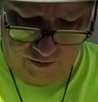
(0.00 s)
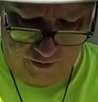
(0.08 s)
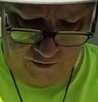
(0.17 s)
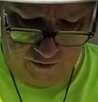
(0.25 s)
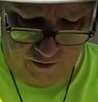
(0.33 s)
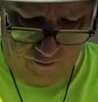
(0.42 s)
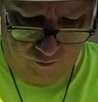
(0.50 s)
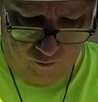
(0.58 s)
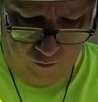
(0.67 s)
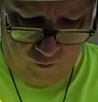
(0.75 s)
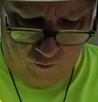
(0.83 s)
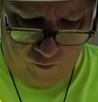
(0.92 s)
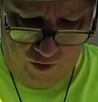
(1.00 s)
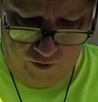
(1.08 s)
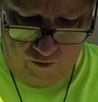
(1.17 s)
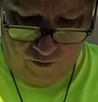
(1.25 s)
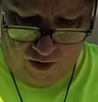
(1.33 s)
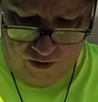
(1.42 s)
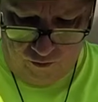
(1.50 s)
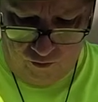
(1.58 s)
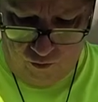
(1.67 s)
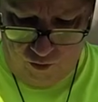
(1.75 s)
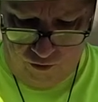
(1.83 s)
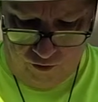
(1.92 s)
And I don't
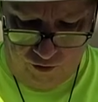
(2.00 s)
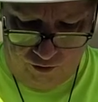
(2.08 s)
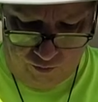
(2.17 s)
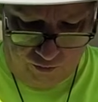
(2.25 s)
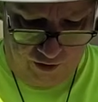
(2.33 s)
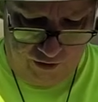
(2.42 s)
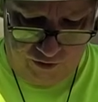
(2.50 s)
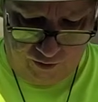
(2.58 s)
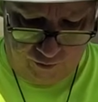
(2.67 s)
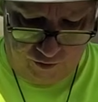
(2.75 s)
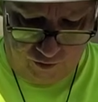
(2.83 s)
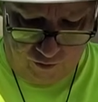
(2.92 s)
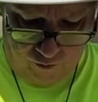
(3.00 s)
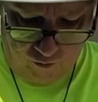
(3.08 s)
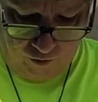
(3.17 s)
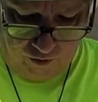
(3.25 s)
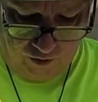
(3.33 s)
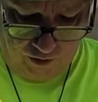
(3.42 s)
know whether this relationship's going to work